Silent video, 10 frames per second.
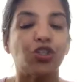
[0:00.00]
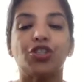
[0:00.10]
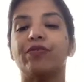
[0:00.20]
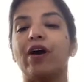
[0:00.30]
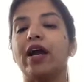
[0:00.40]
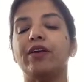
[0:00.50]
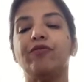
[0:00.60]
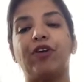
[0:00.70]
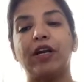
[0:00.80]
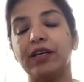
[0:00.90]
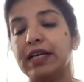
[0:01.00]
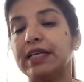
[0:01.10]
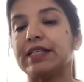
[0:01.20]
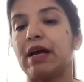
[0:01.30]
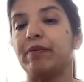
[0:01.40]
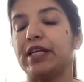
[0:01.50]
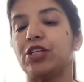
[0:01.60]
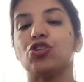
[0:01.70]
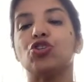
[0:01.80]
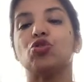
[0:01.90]
Shiva, in fundal
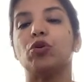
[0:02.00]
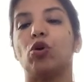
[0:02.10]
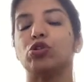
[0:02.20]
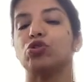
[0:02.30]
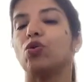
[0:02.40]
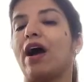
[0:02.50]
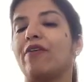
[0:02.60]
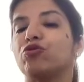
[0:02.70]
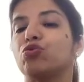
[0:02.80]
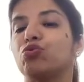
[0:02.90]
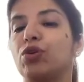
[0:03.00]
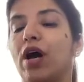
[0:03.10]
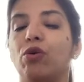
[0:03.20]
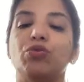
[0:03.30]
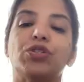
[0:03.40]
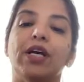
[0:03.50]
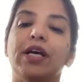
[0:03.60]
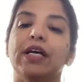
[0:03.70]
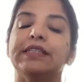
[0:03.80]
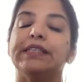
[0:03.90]
examination, you will also have to rule out
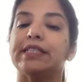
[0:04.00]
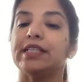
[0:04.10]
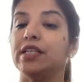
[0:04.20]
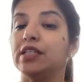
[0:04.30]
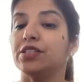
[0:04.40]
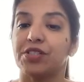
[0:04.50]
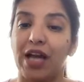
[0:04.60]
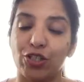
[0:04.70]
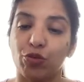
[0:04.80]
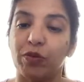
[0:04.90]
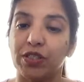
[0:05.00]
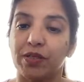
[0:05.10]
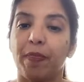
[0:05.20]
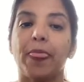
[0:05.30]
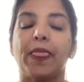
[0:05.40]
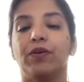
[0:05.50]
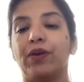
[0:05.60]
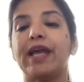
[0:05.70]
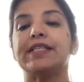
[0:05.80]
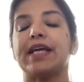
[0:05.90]
retinal detachment,
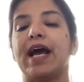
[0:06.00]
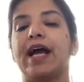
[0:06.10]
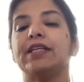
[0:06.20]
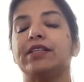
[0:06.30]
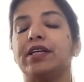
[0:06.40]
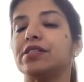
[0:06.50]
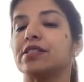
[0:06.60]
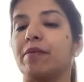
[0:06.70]
right? And there is